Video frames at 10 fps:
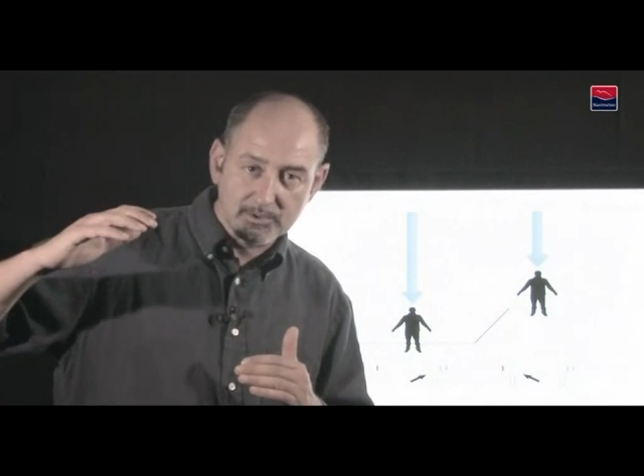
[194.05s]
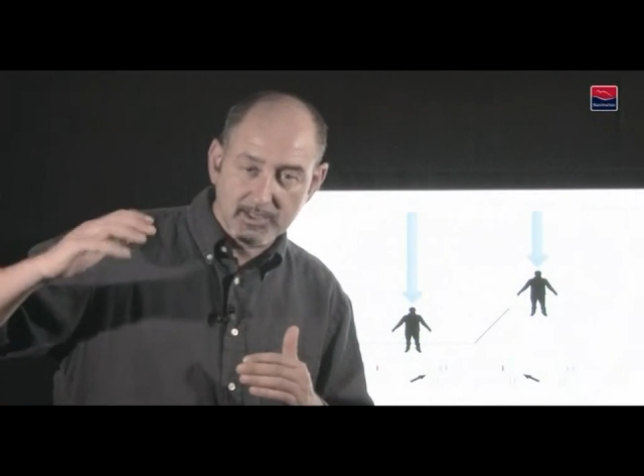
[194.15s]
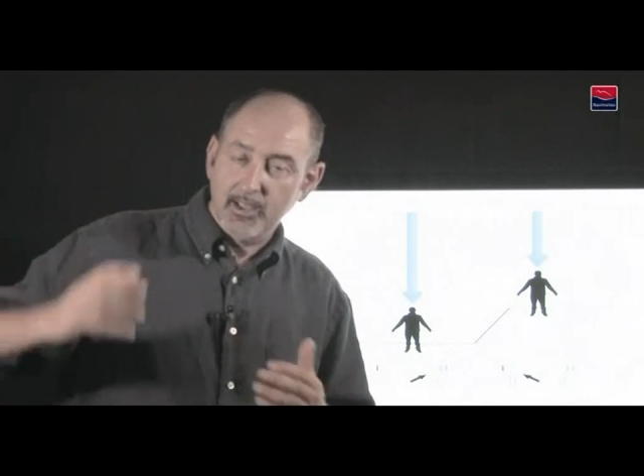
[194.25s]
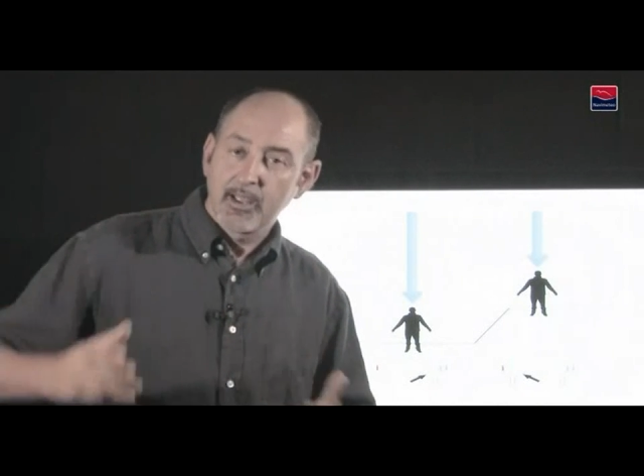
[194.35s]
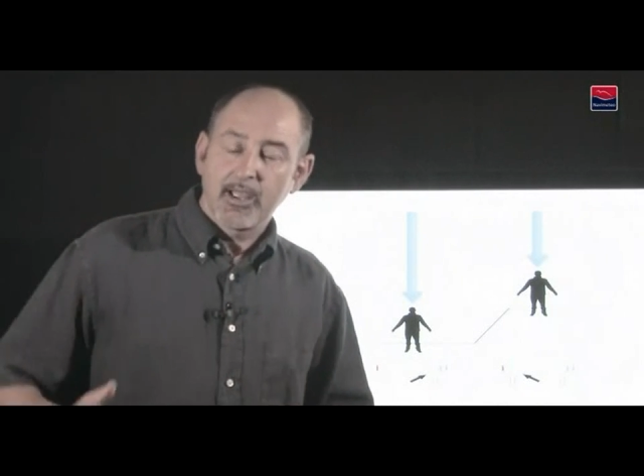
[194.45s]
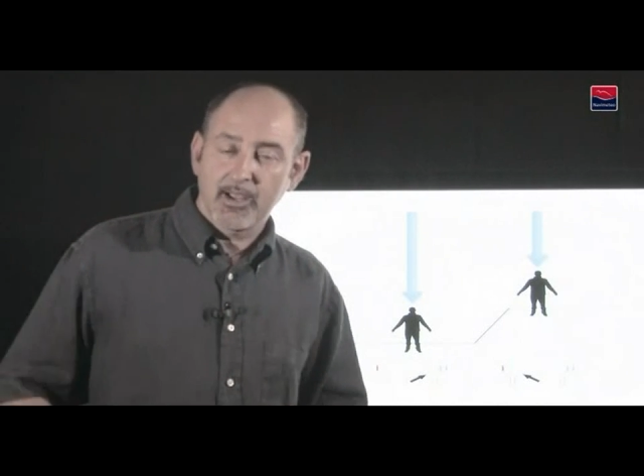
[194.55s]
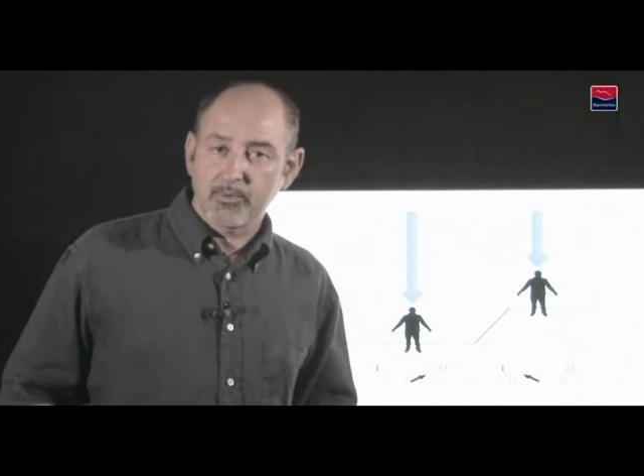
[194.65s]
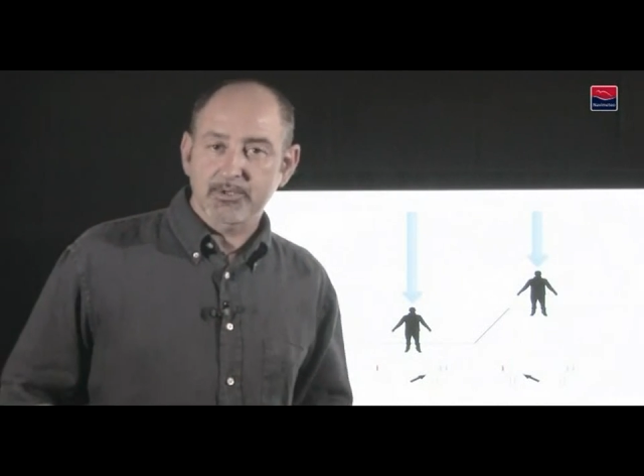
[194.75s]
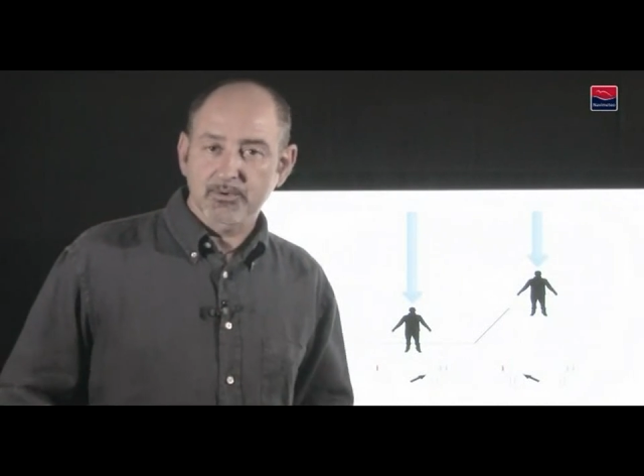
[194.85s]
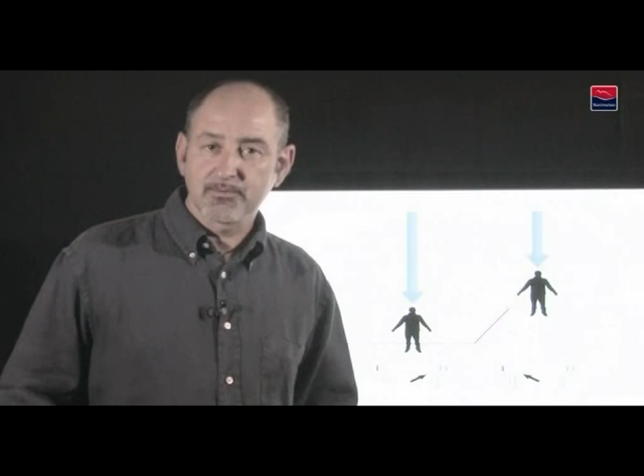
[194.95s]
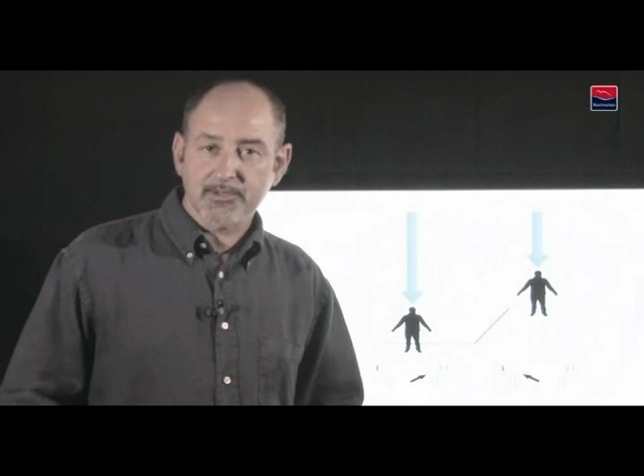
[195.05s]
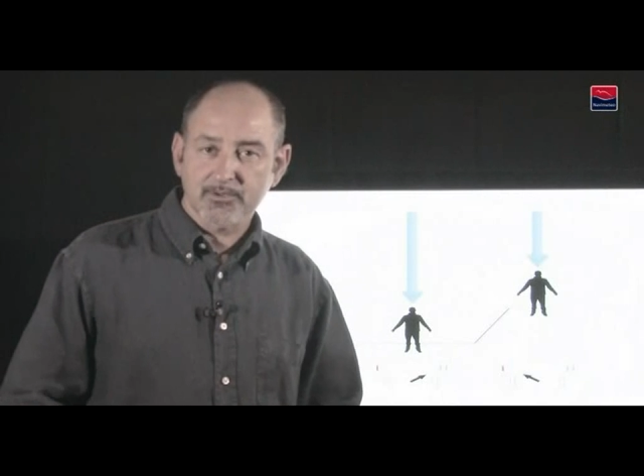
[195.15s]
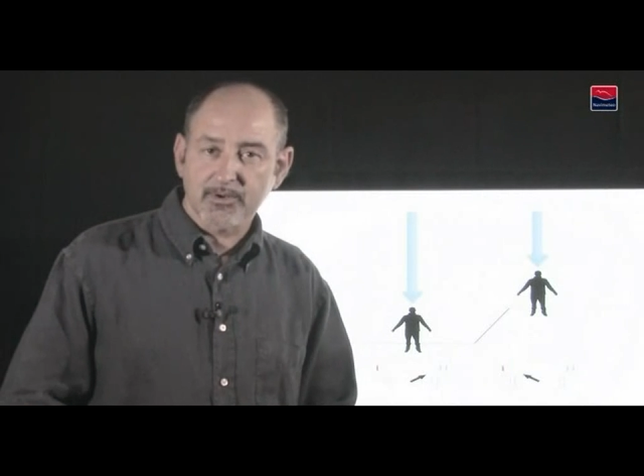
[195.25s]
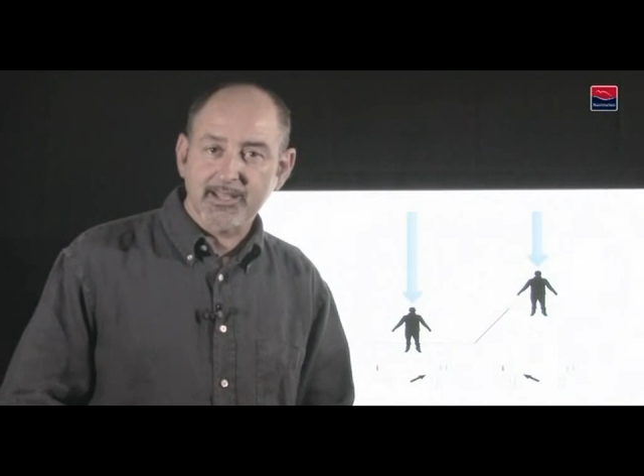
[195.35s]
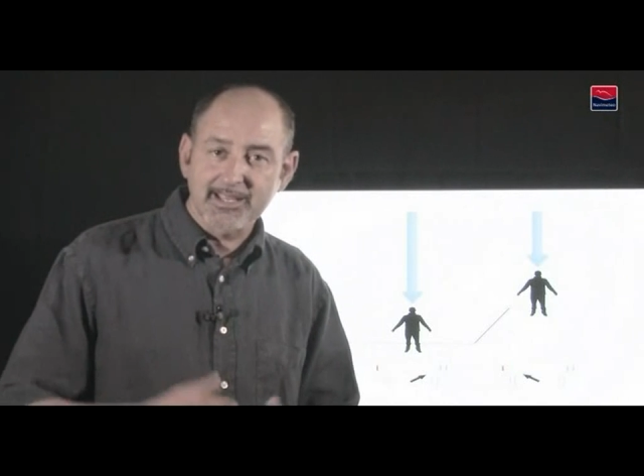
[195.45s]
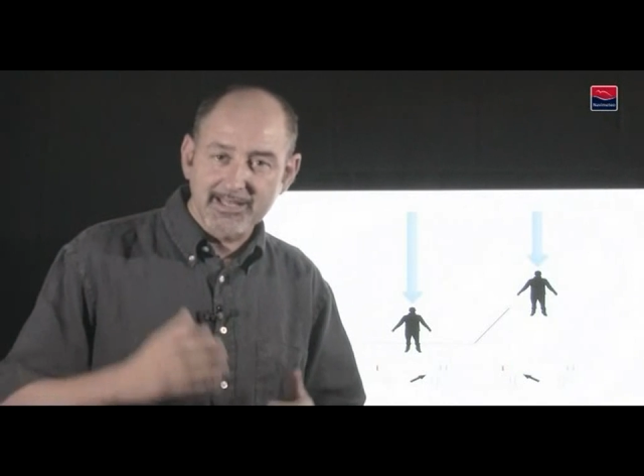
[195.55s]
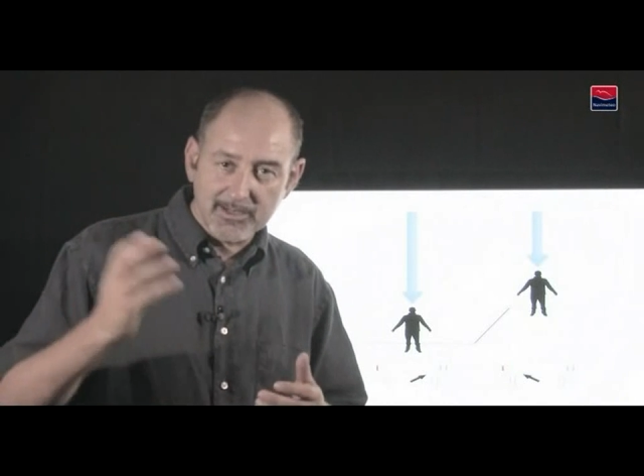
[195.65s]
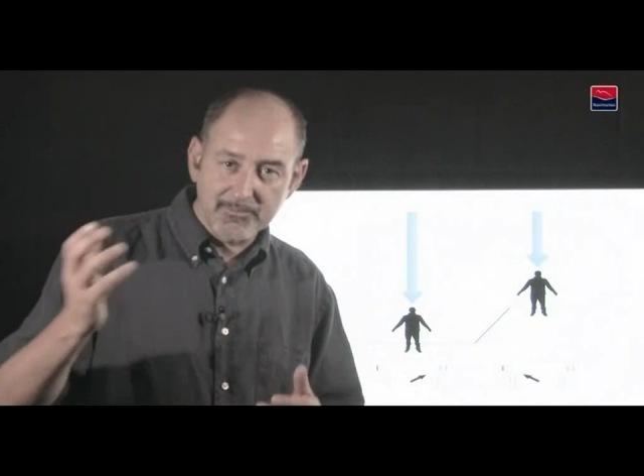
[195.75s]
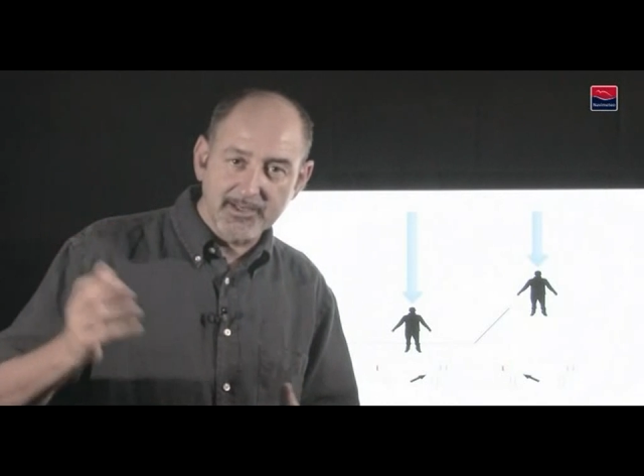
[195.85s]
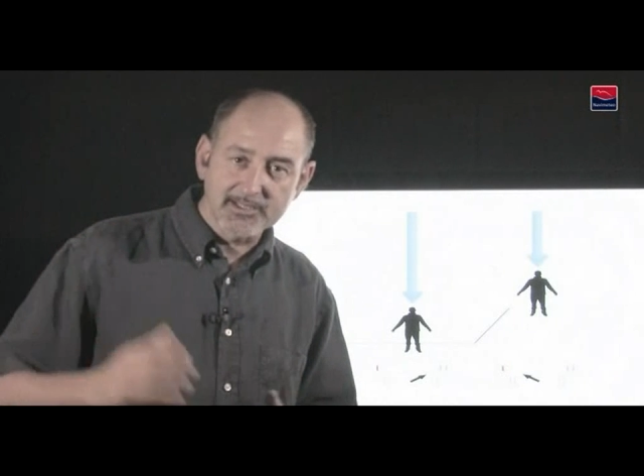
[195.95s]
This is an element
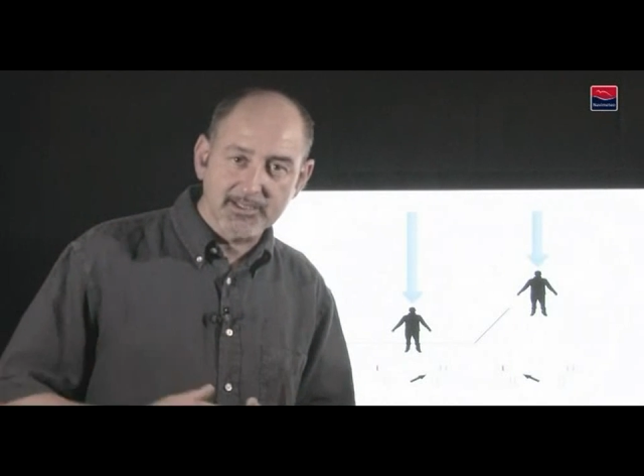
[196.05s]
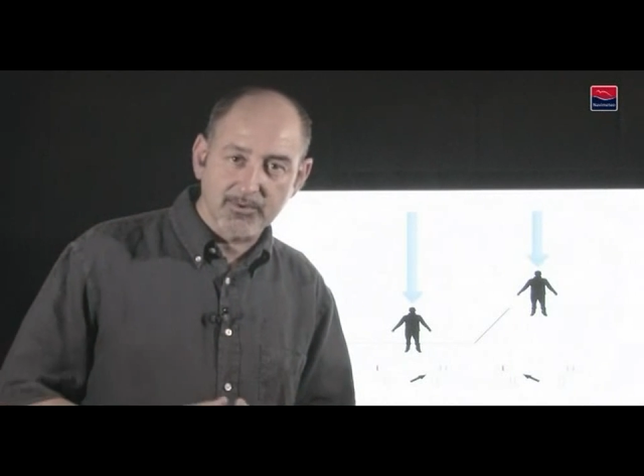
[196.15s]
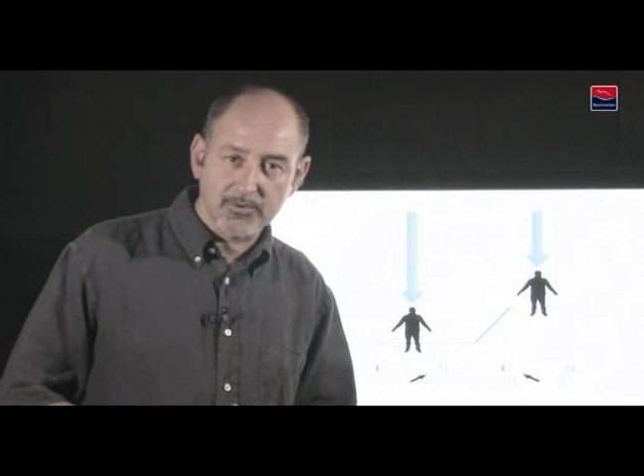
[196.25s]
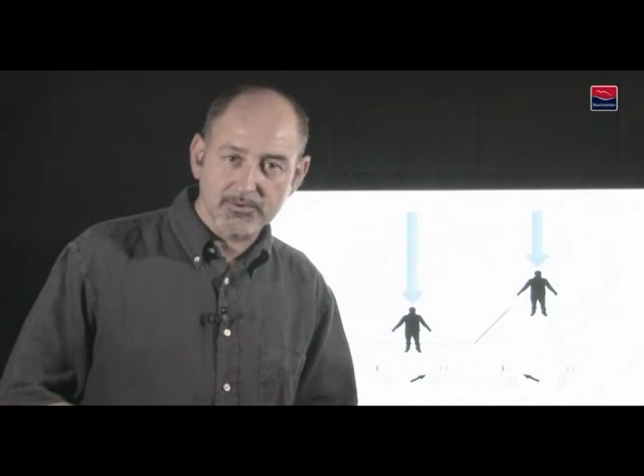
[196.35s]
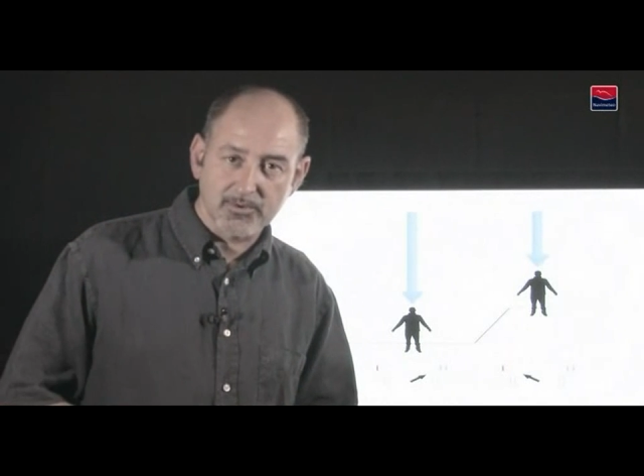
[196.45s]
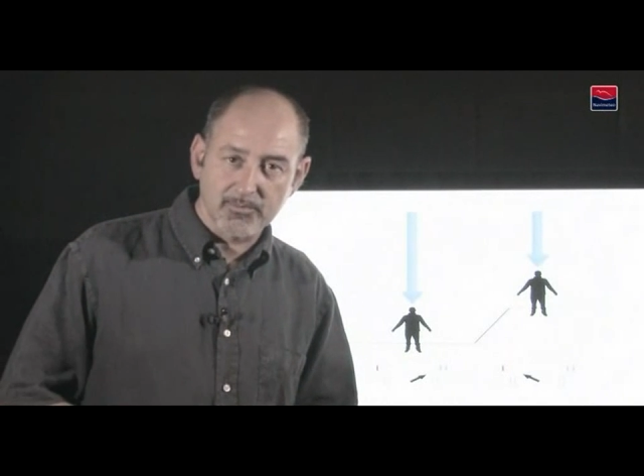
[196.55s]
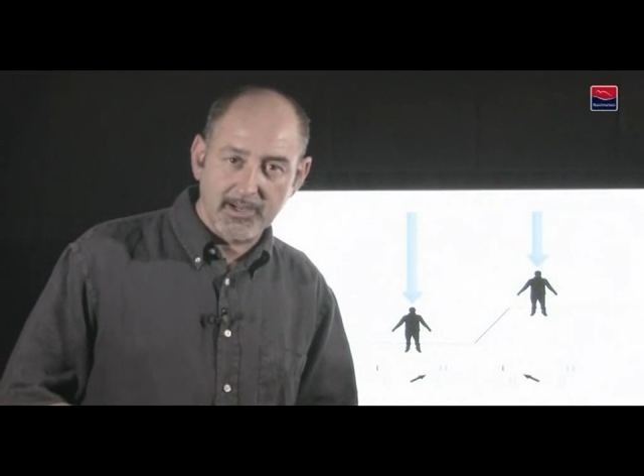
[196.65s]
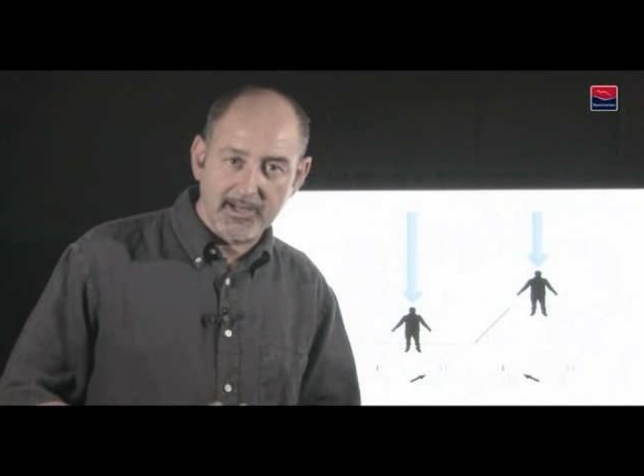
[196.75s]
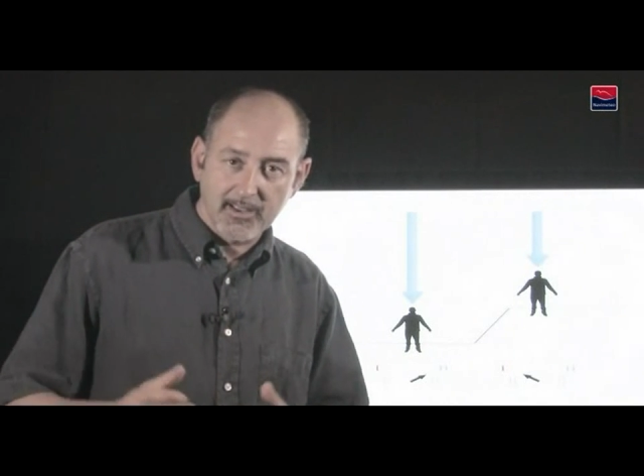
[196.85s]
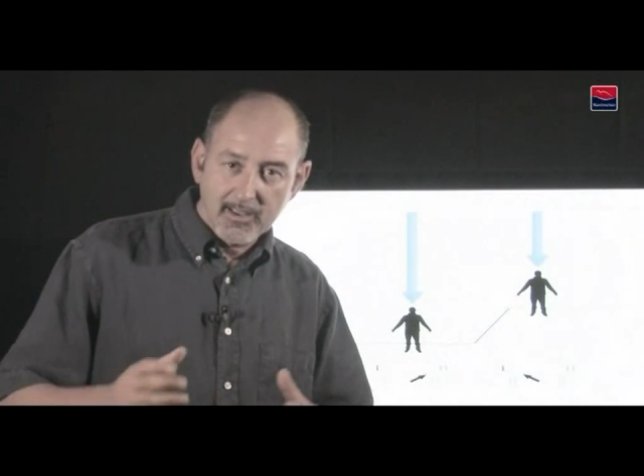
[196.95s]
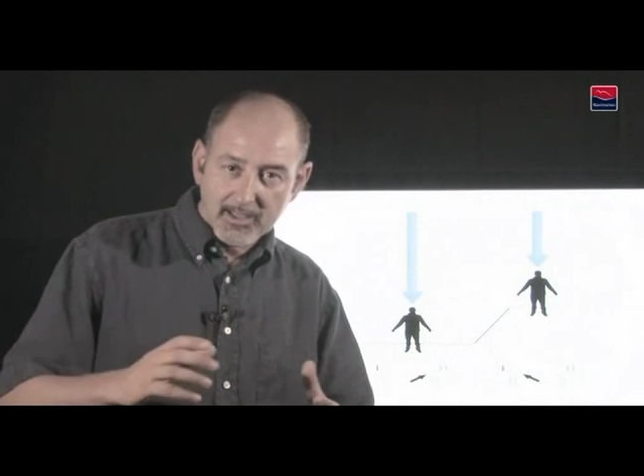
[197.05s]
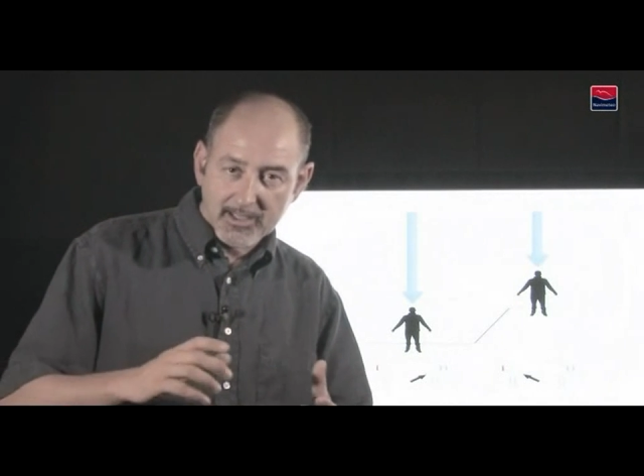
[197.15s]
mountaineers are very aware of.